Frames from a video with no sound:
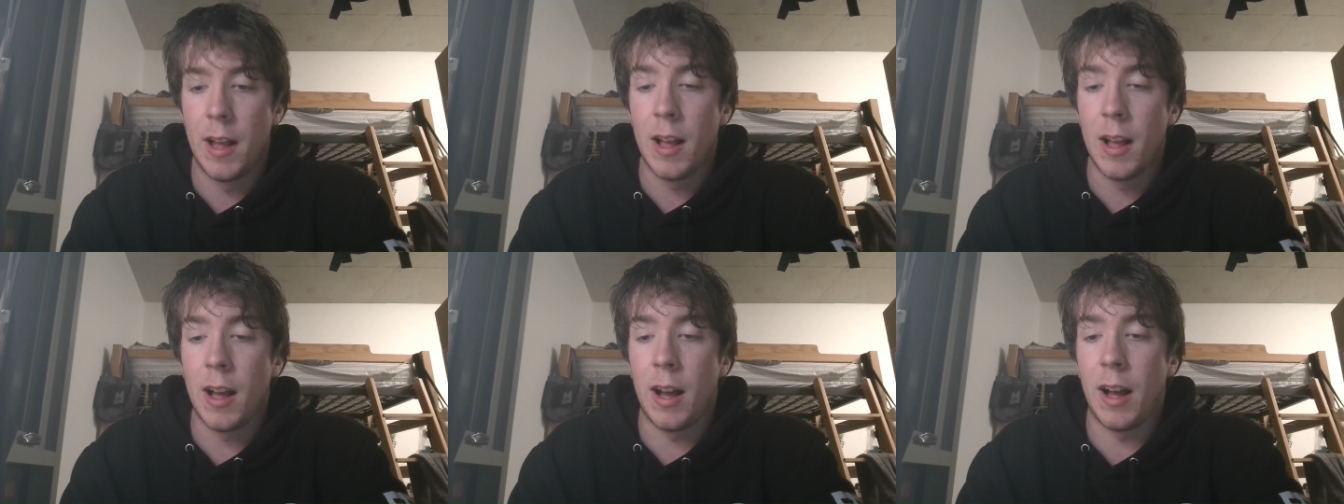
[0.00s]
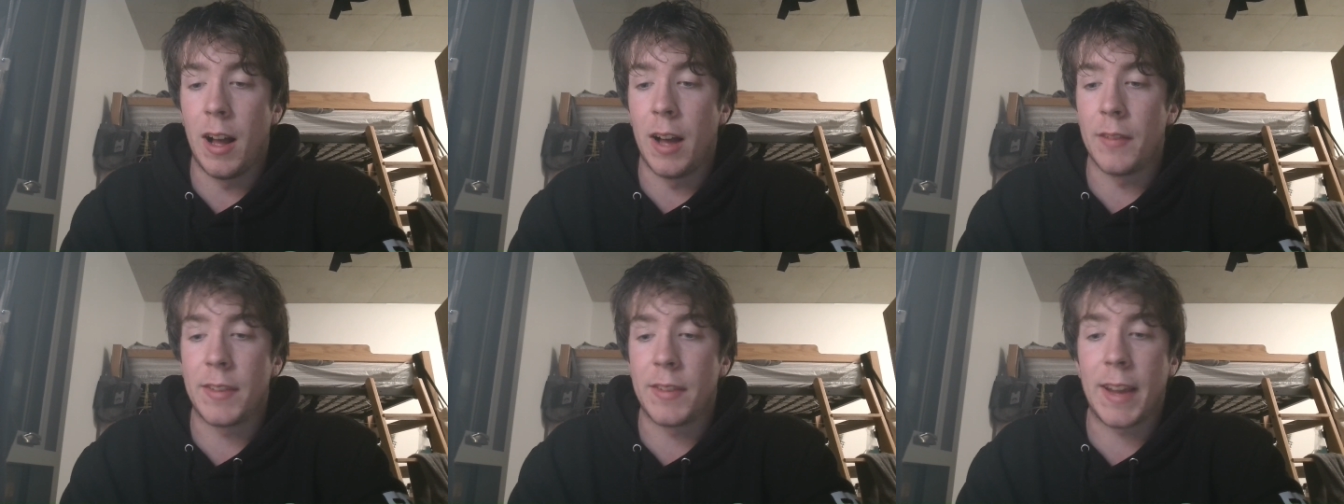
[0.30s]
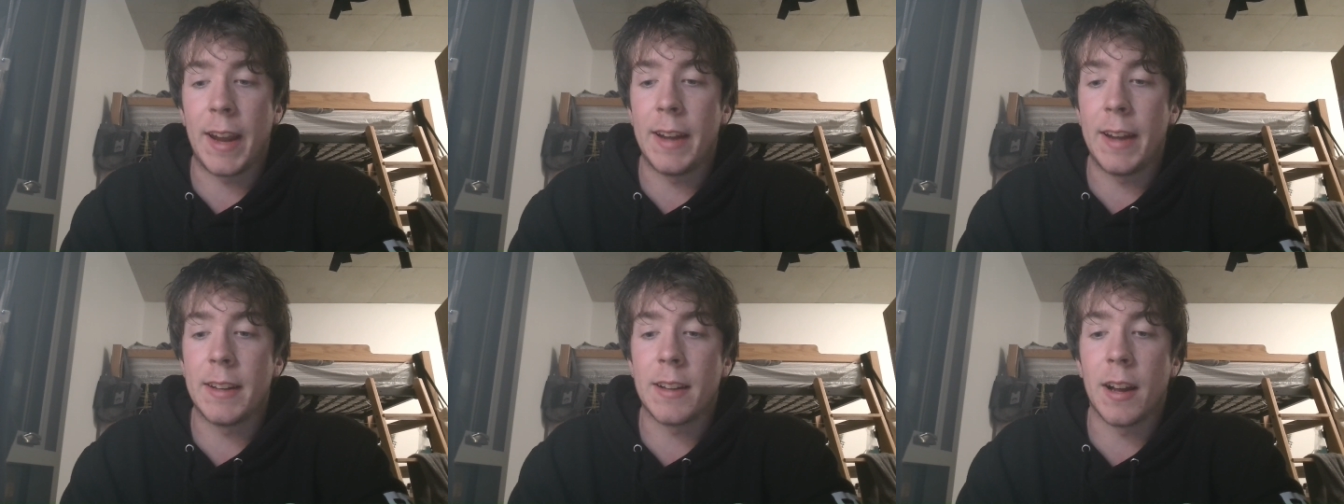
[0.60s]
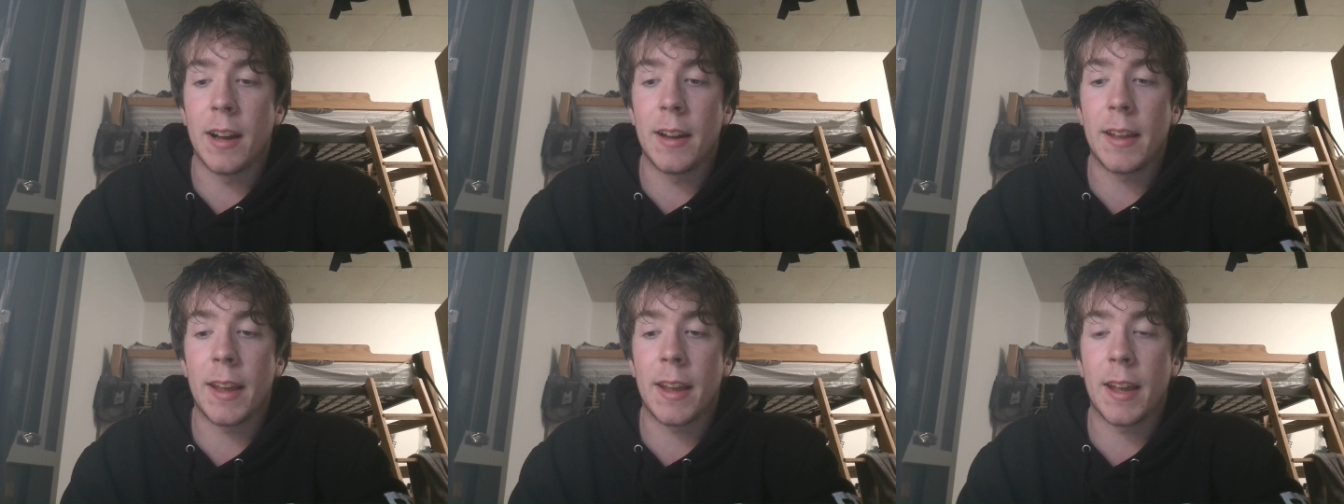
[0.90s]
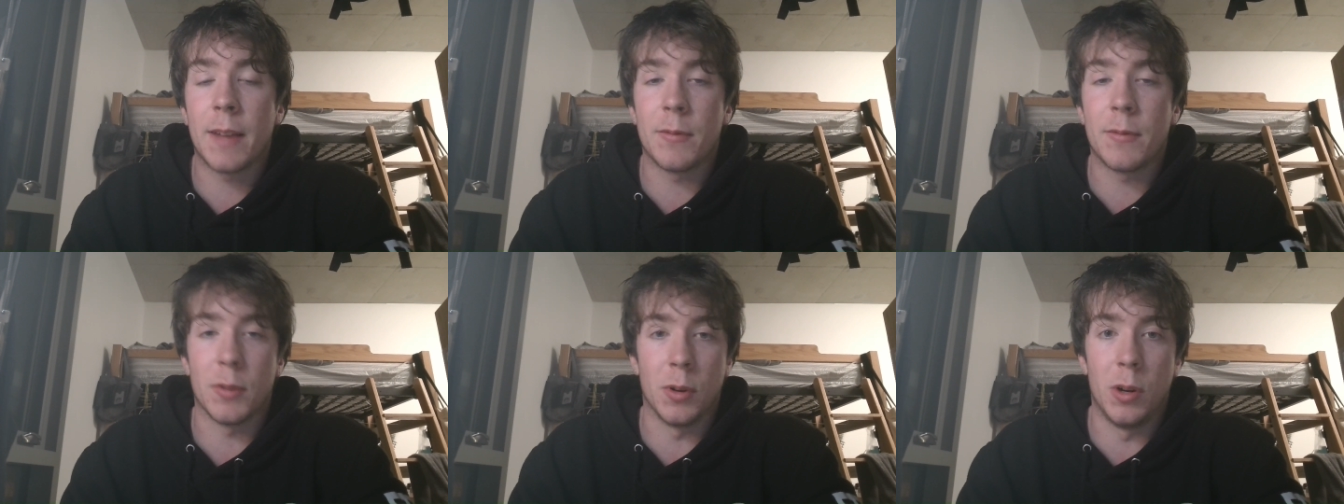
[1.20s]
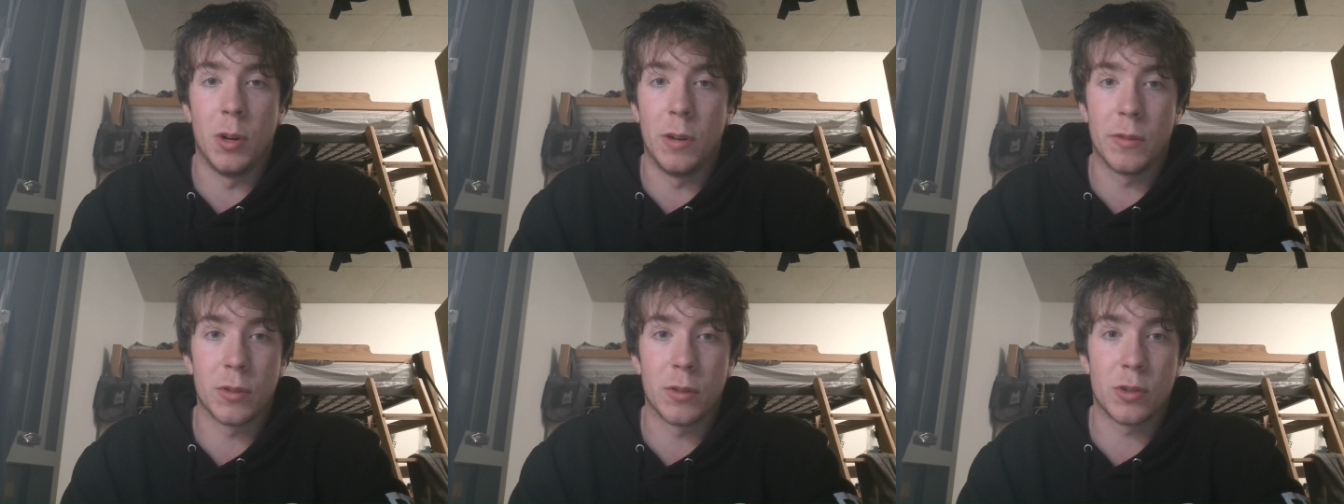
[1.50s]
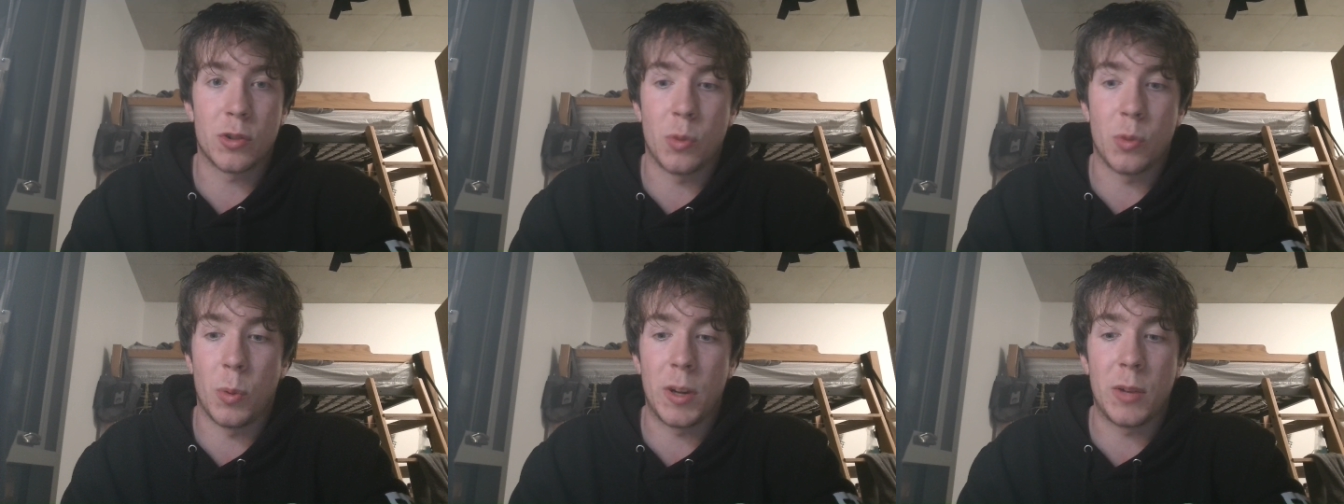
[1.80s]
Uh, Cade Cunningham for over
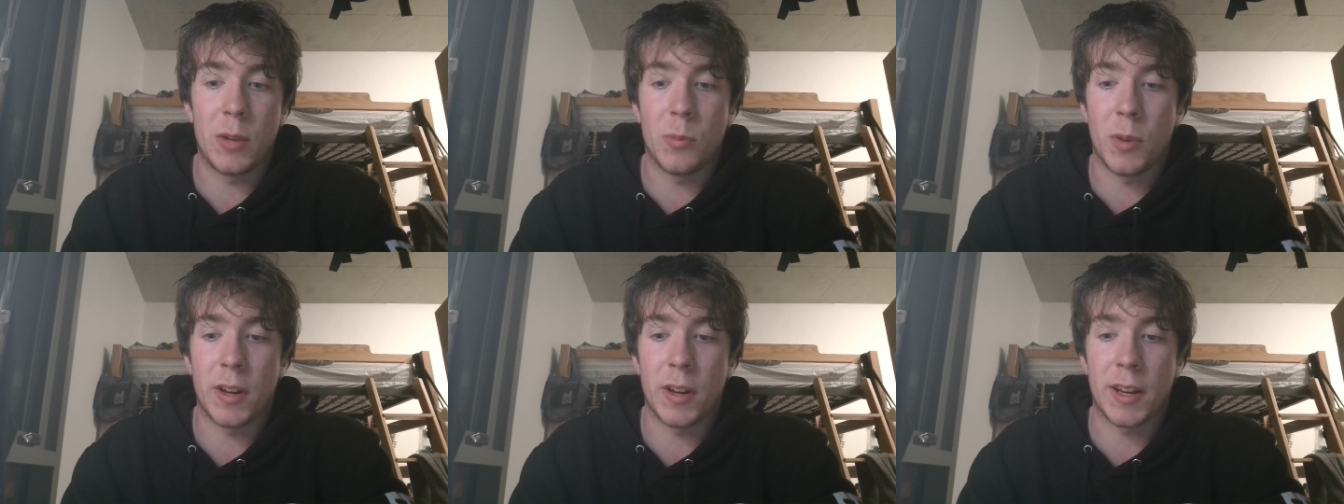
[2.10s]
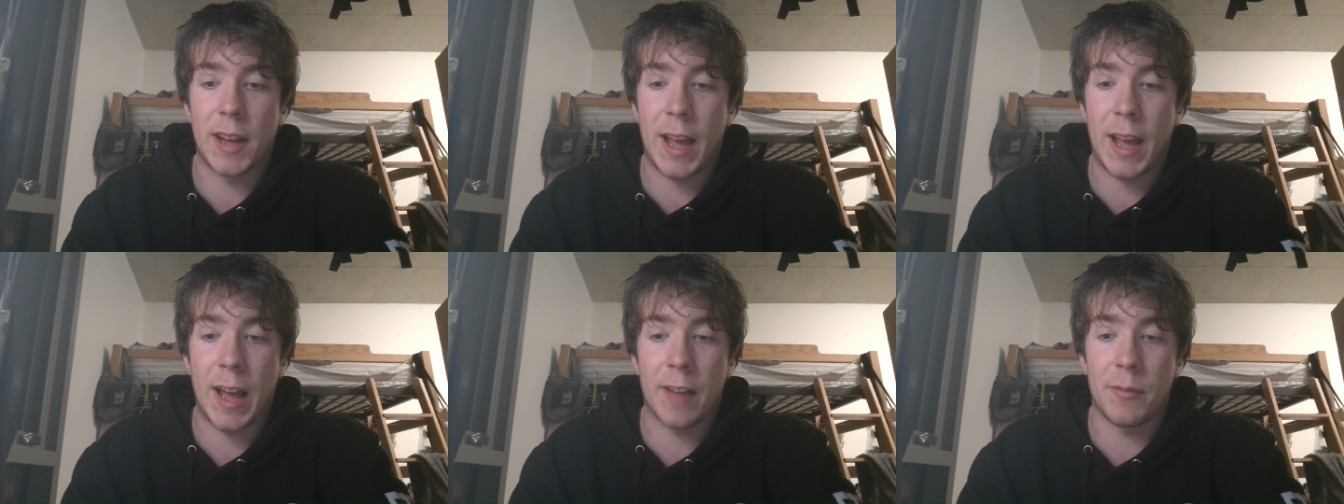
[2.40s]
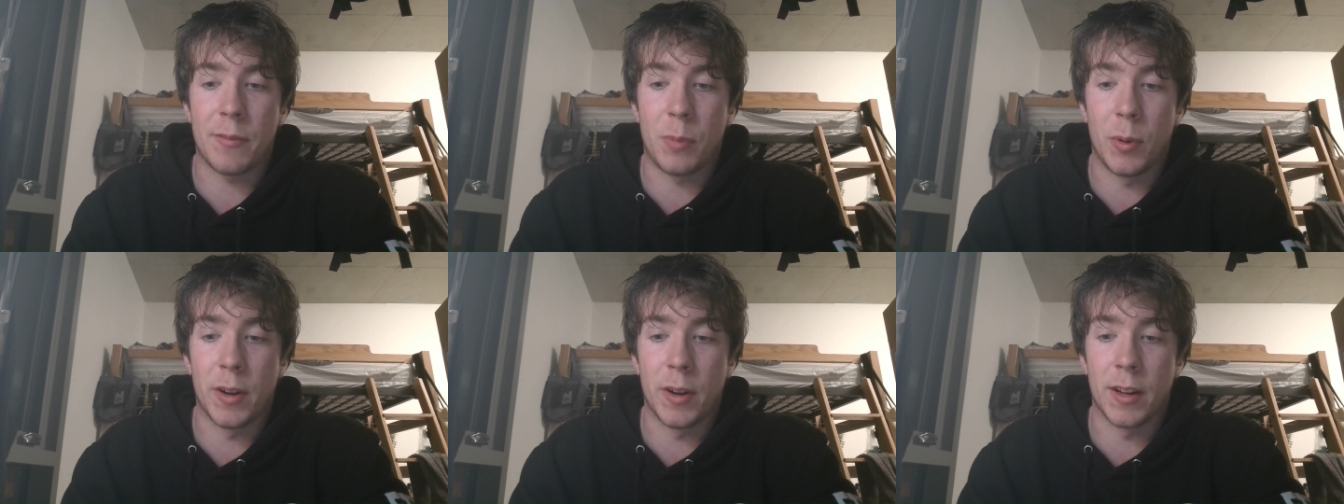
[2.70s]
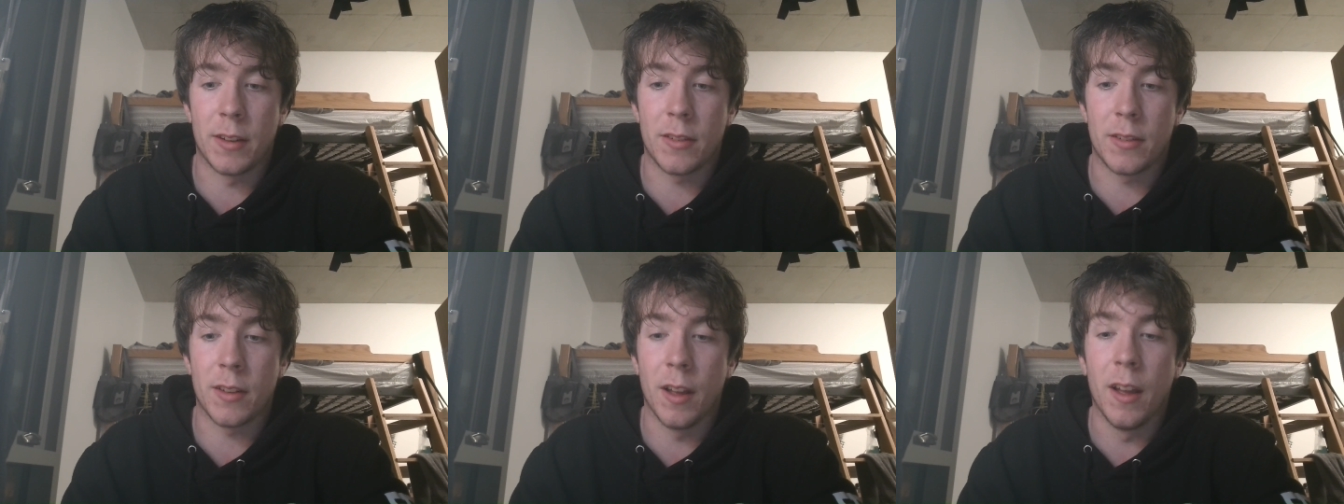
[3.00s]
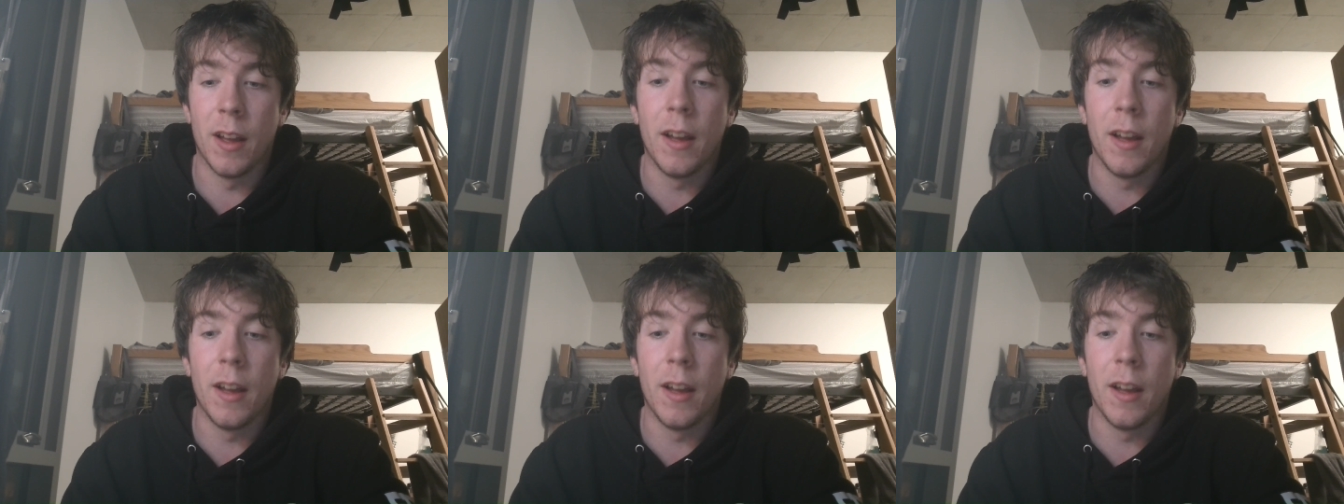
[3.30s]
21 and a half points.